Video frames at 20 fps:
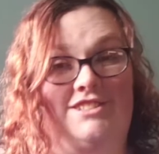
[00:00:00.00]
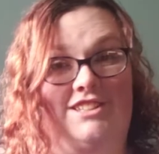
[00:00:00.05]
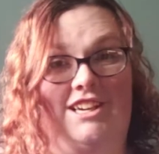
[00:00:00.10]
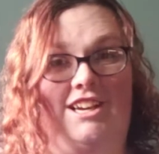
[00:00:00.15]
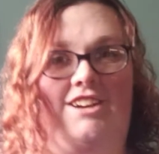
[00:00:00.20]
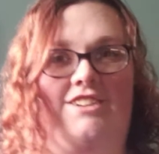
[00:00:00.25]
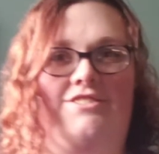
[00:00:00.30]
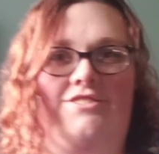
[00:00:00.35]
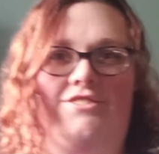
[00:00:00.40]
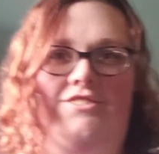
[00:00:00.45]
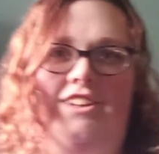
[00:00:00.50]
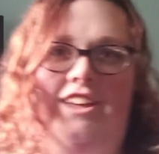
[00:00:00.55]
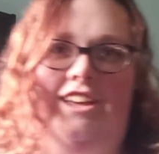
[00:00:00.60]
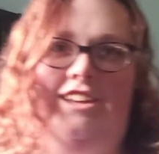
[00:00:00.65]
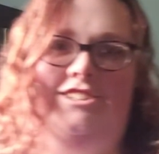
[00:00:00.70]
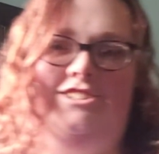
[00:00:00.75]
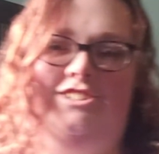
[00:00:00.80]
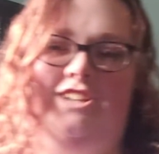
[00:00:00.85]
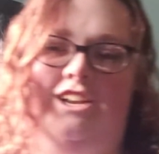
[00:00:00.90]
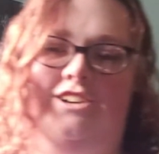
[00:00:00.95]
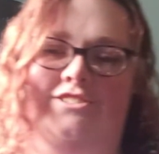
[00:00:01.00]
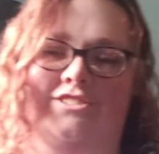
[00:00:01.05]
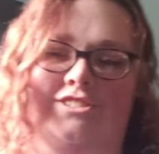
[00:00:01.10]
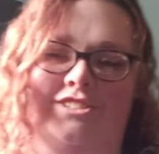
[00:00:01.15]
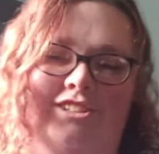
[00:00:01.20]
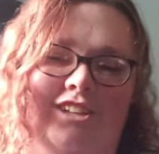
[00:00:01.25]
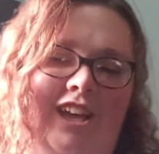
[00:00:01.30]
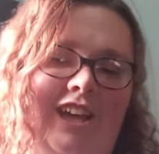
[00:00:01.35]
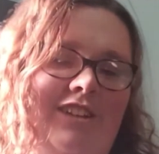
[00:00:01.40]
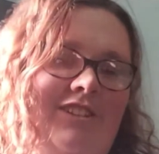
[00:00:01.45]
Young Fae
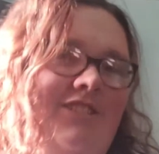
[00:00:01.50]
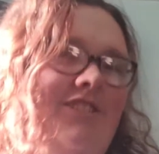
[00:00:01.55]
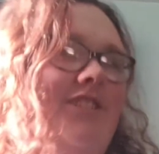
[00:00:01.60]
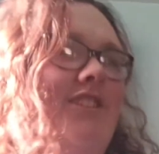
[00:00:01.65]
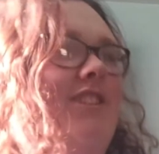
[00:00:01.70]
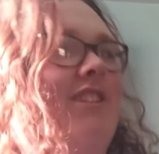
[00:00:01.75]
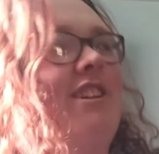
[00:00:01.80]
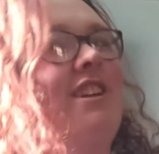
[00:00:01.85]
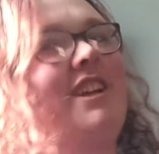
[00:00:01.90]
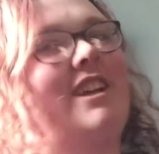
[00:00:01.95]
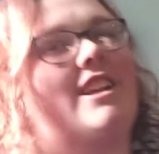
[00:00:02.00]
general under